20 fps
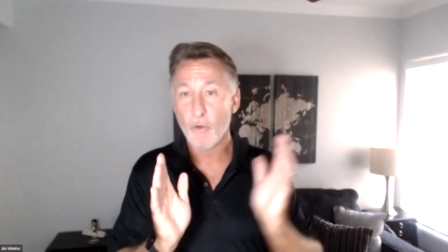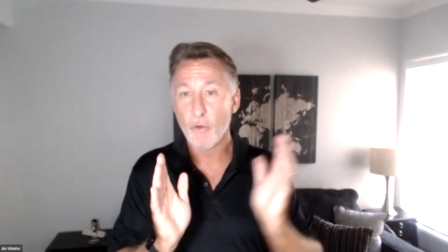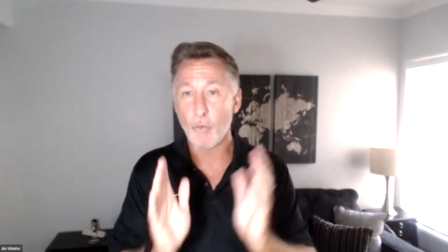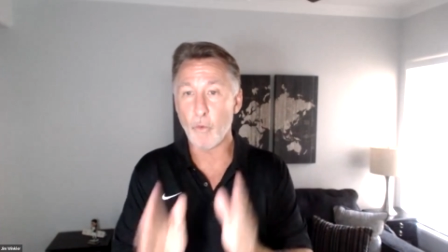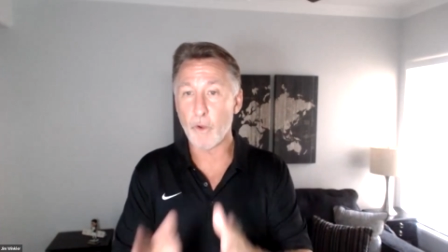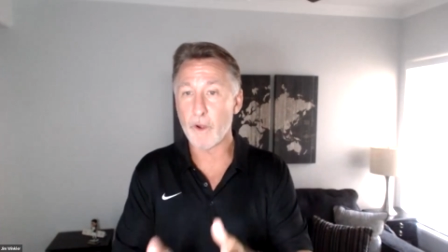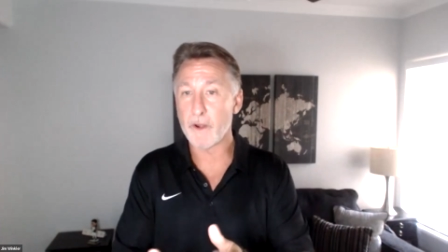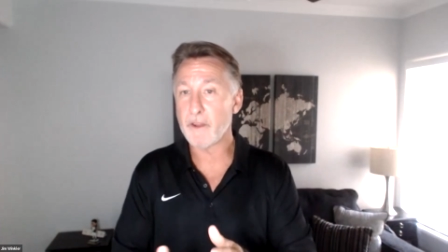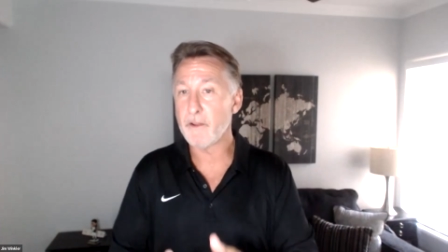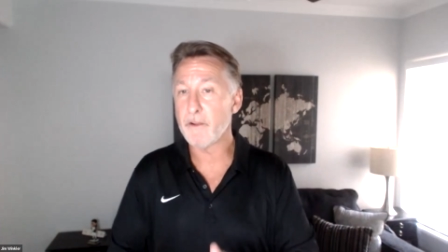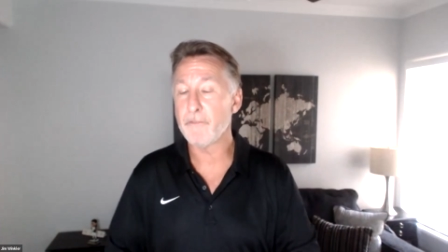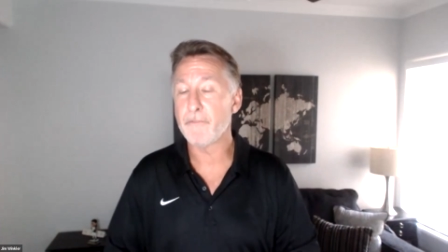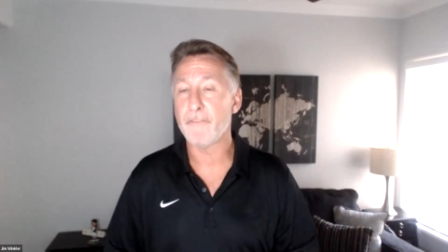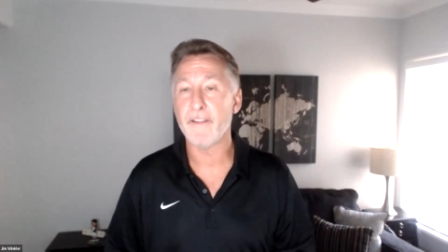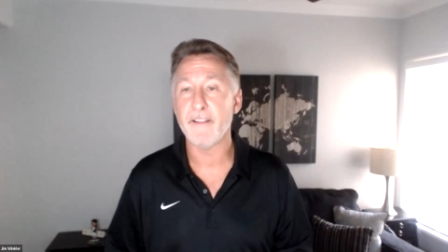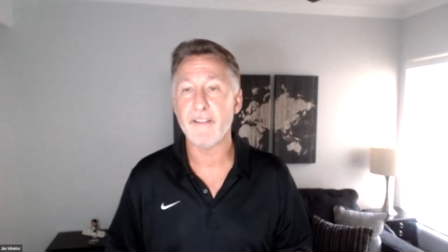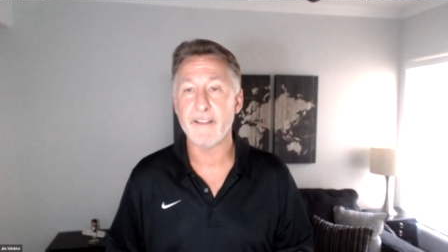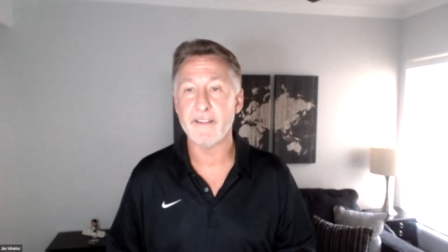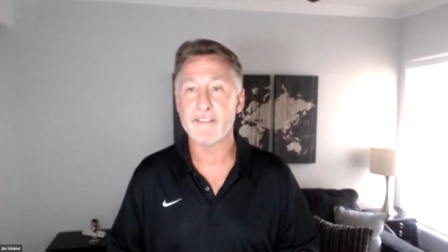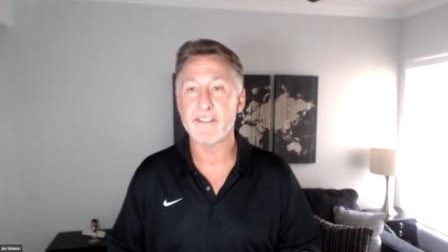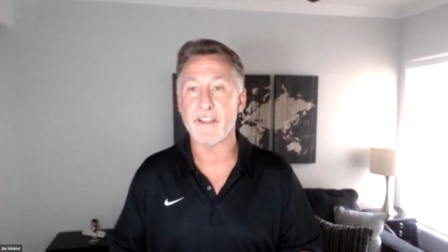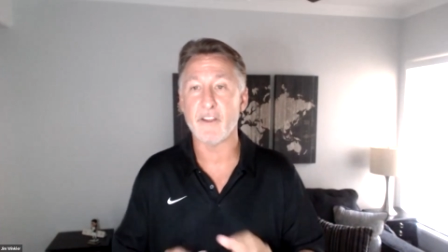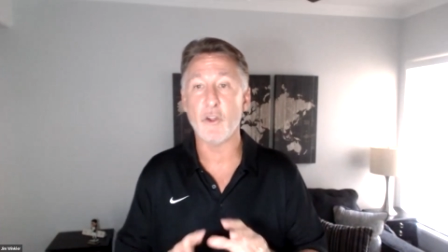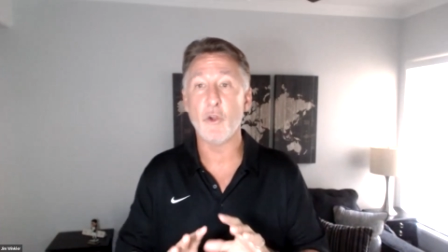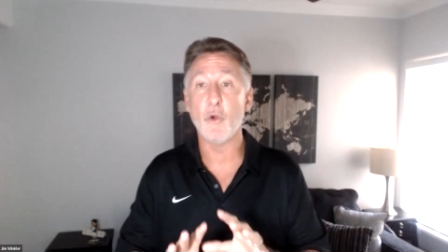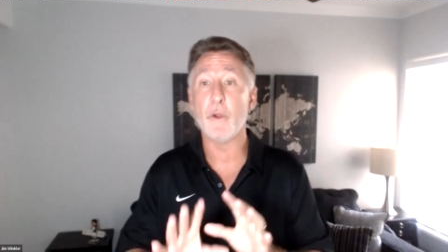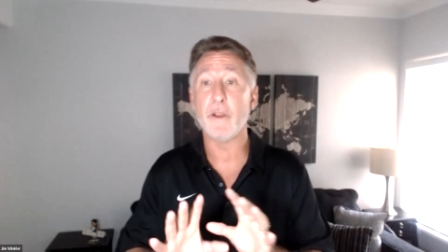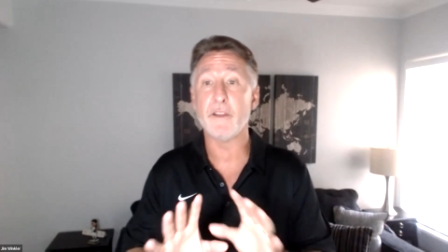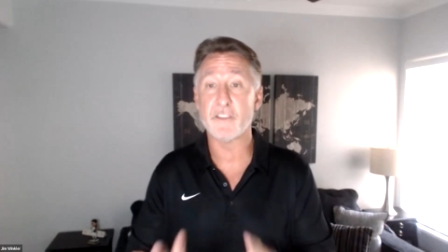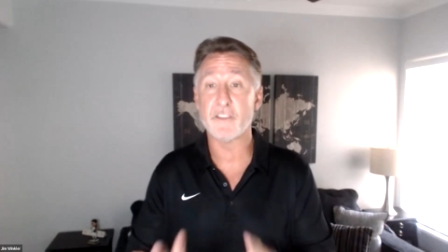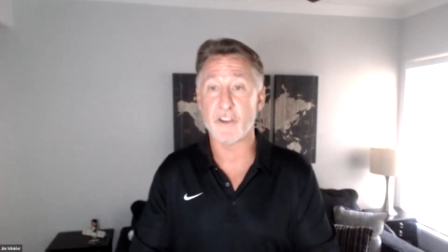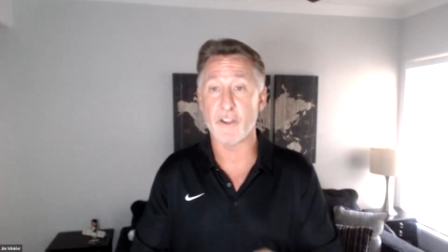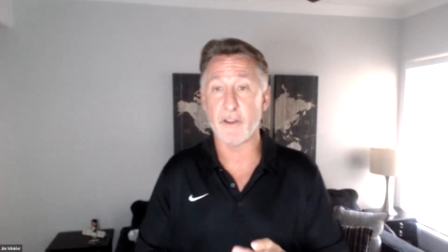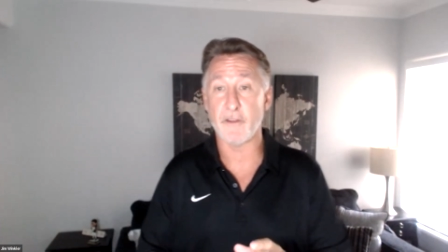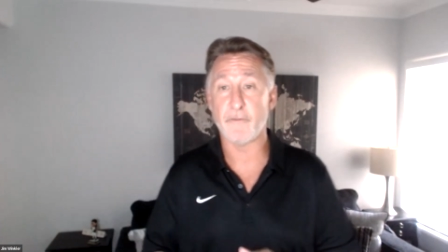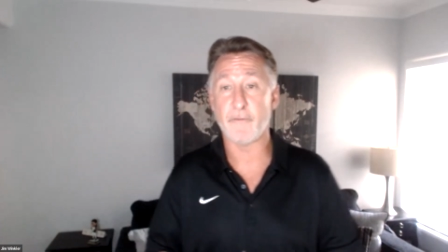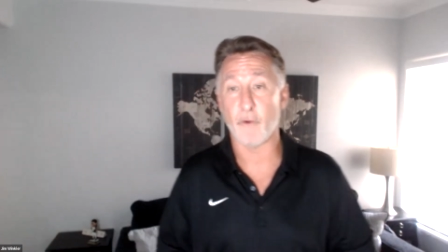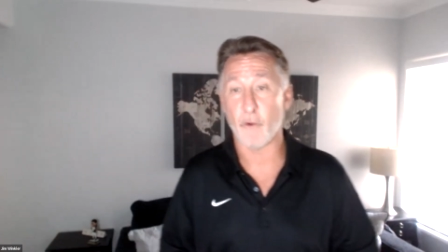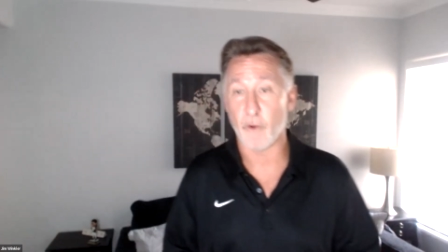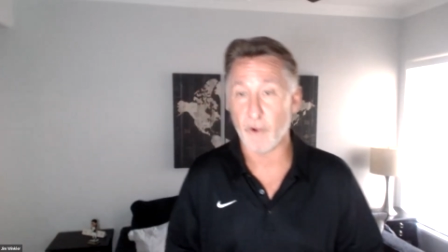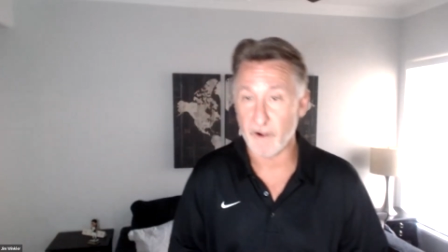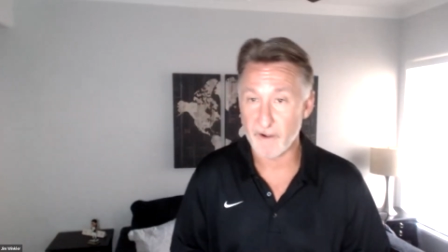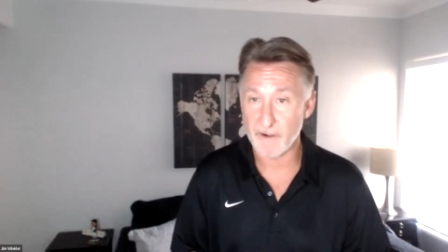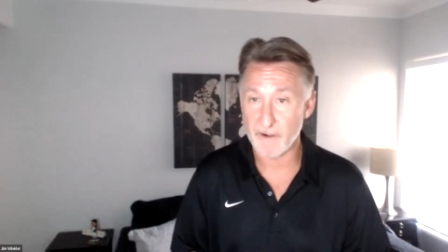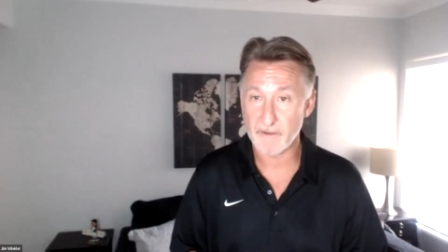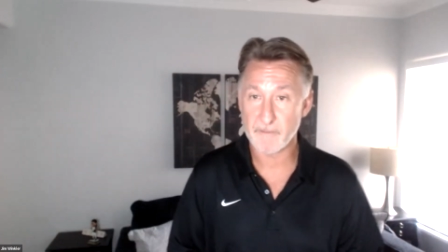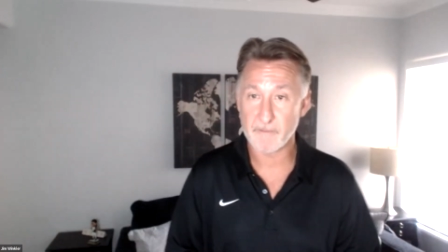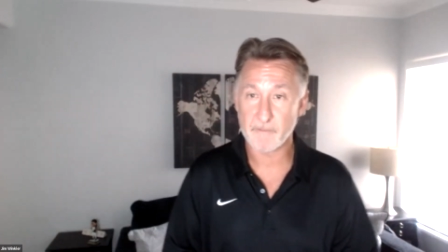what are your feelings on who it's good for